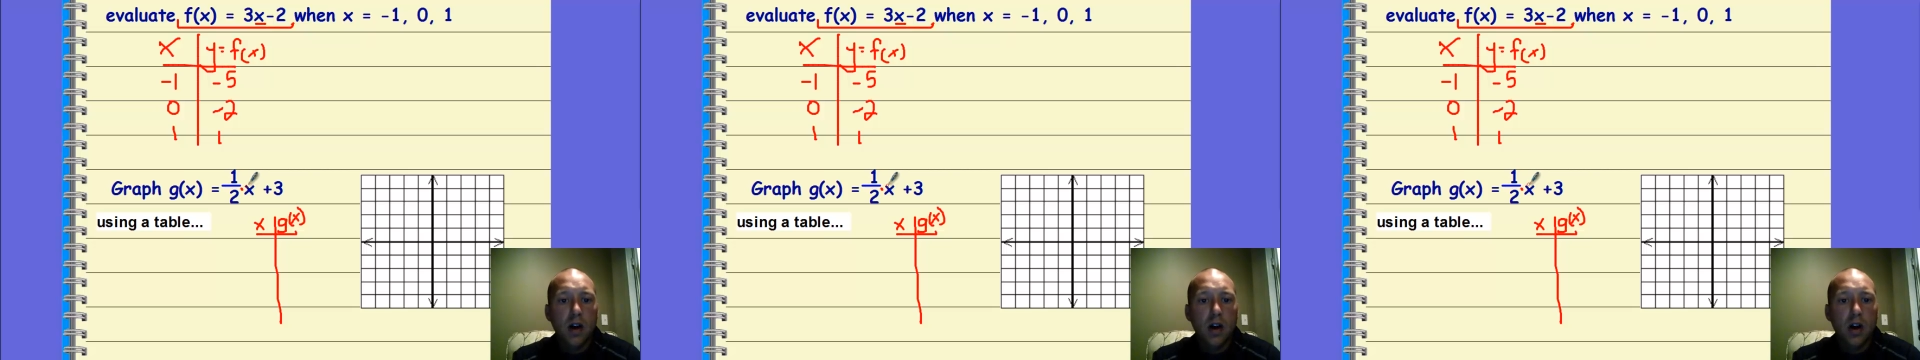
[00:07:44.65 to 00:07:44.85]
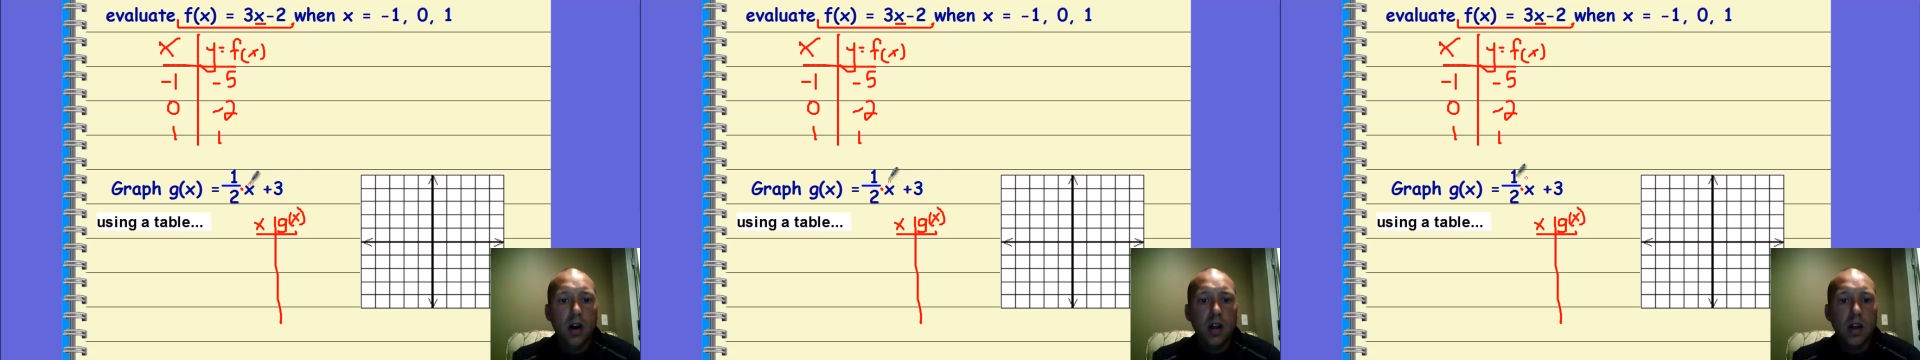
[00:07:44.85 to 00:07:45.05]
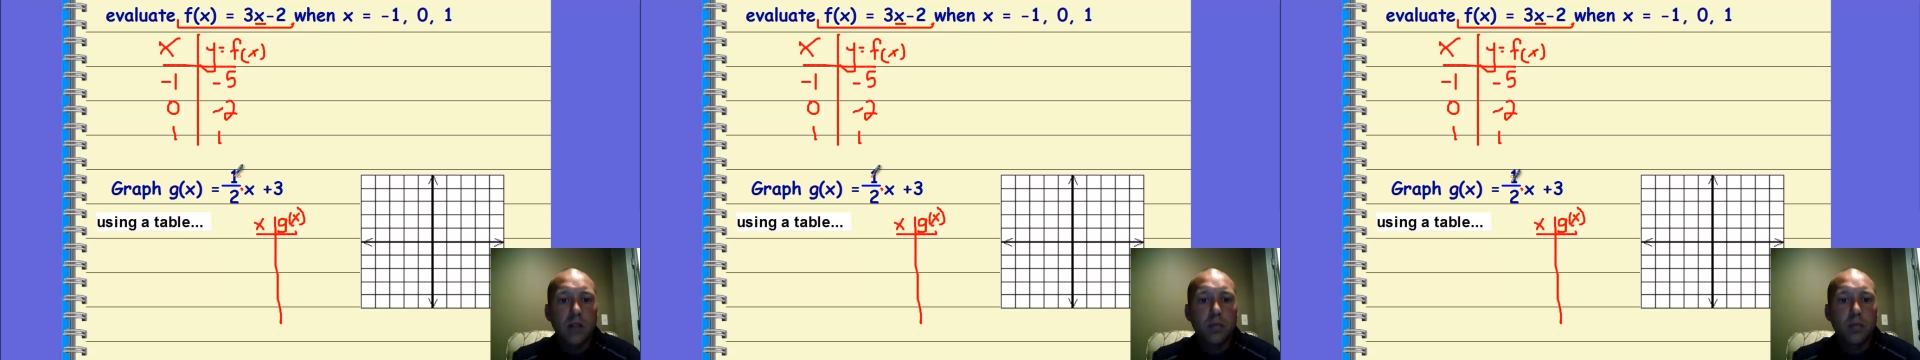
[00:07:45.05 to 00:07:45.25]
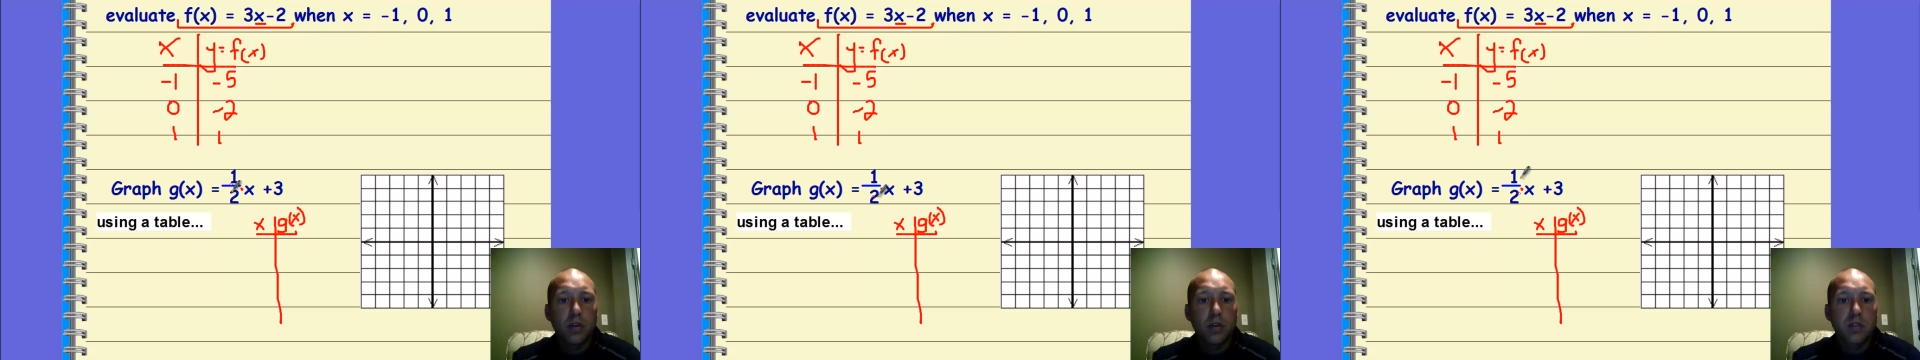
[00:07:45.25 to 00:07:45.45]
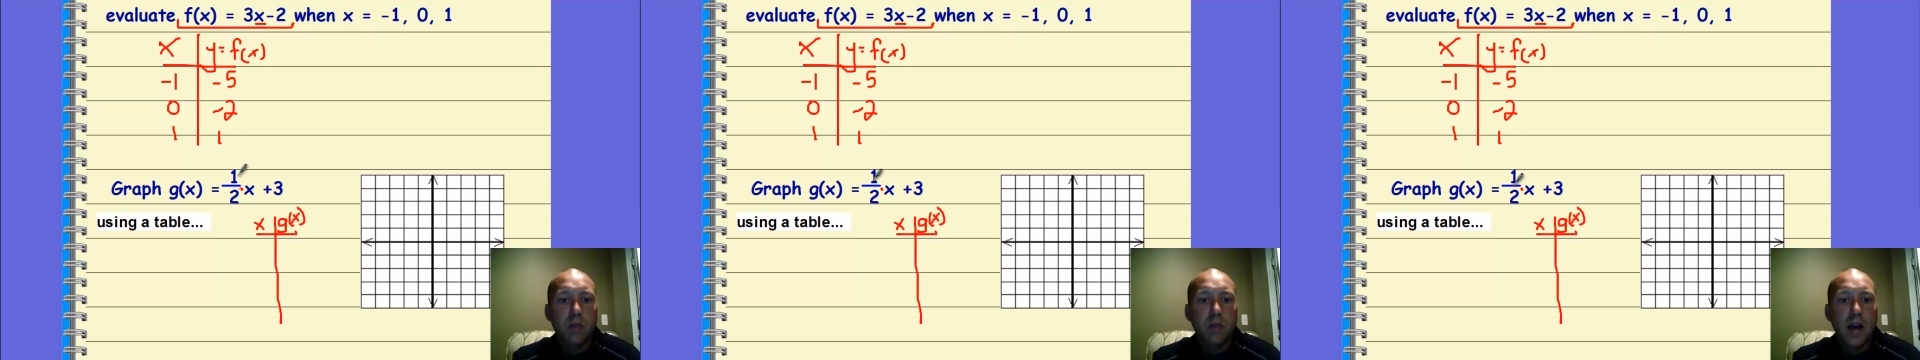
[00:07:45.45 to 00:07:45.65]
our
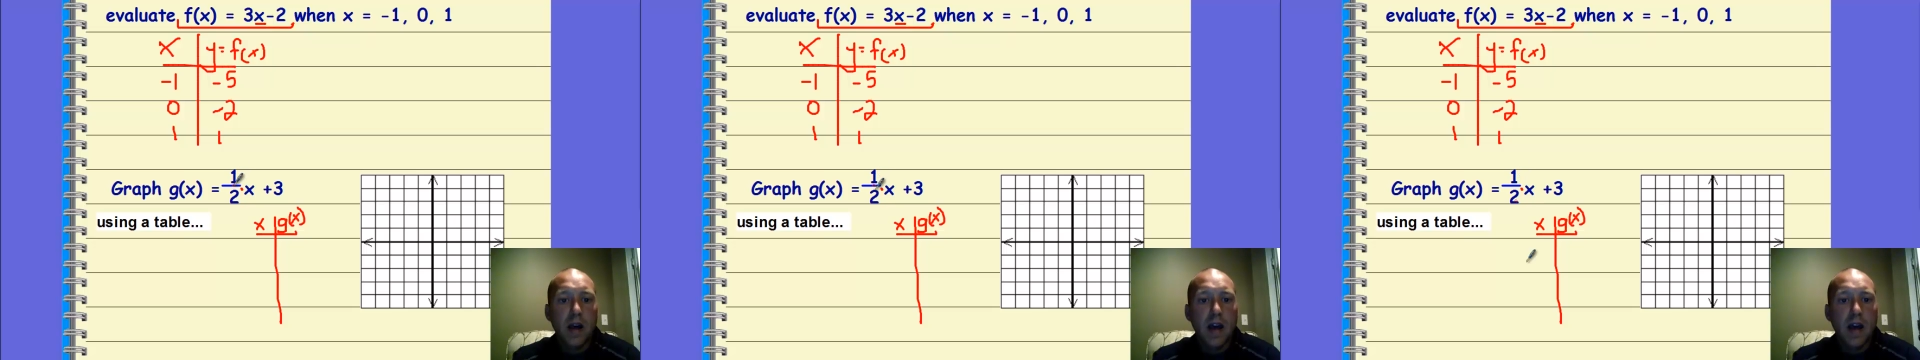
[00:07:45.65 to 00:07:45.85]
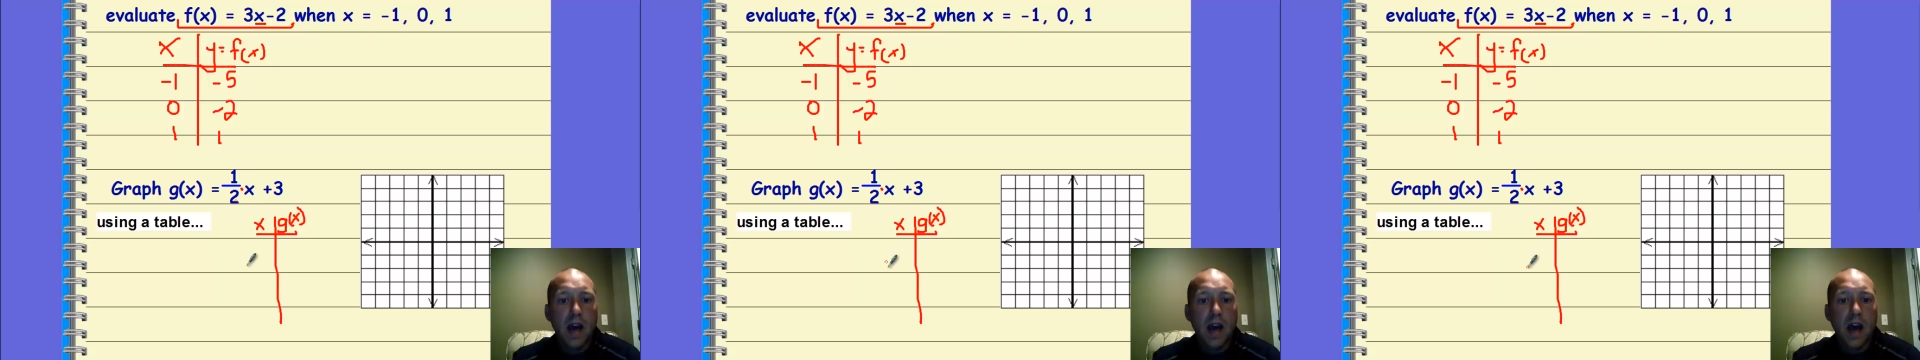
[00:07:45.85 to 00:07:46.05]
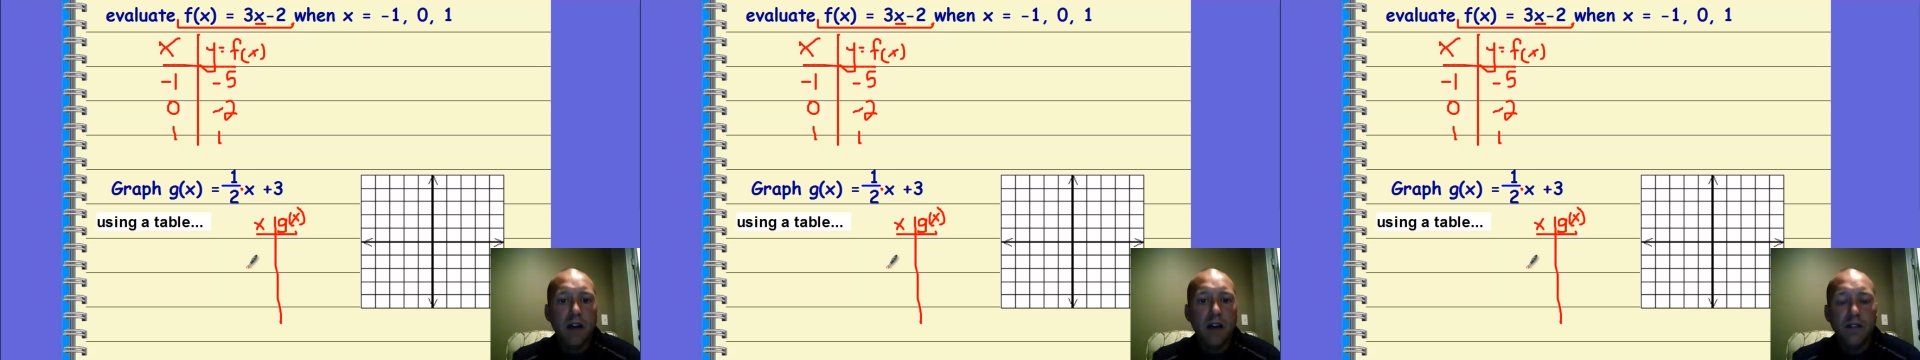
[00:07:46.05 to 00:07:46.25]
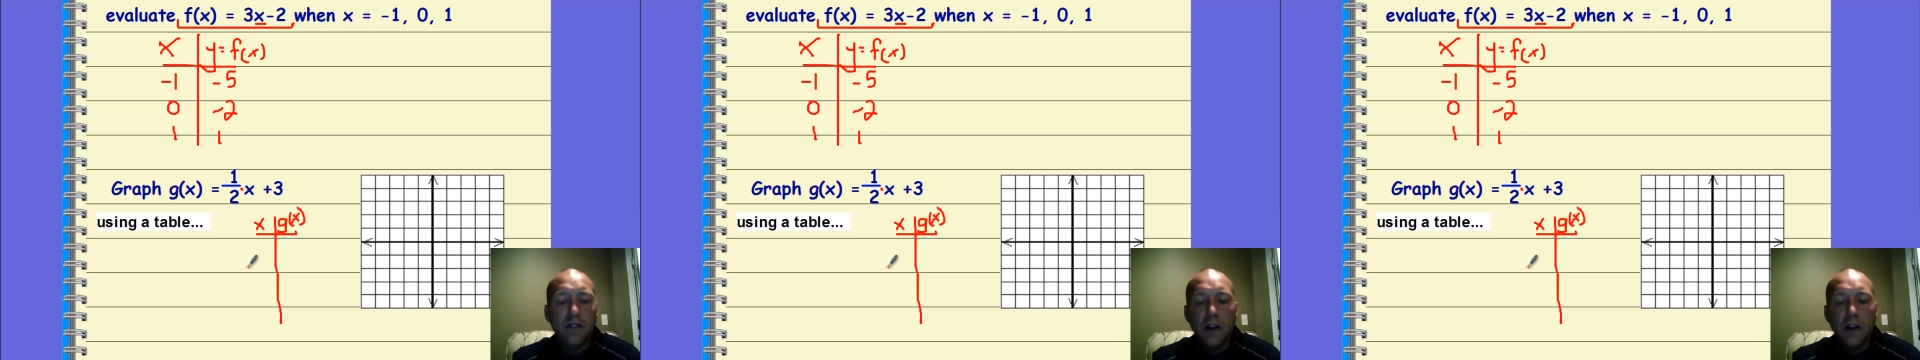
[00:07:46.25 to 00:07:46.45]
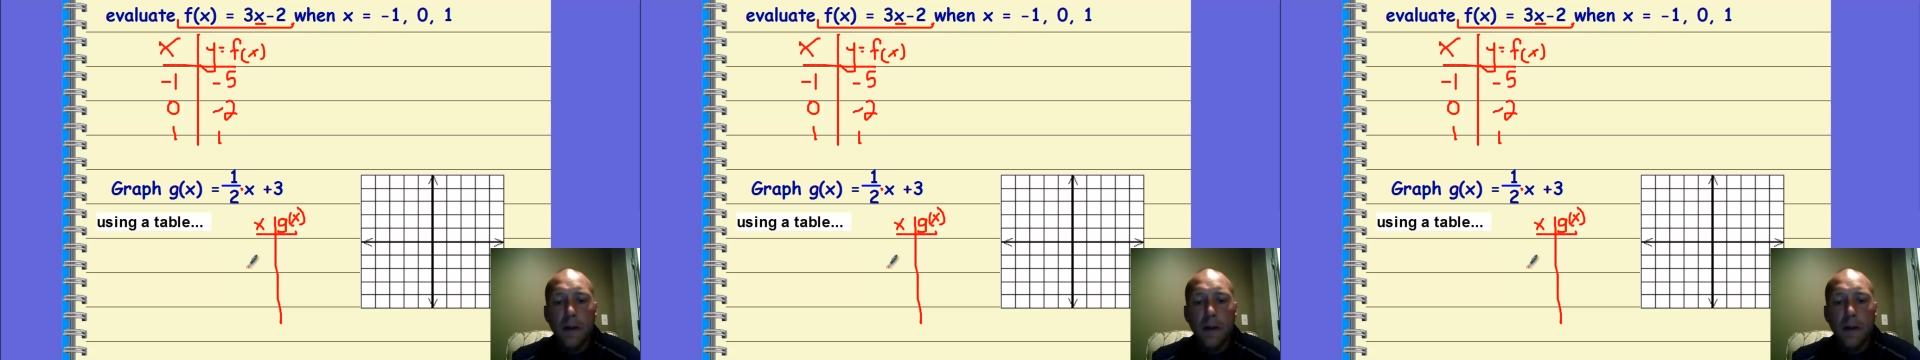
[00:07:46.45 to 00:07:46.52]
inputs, by 1/2.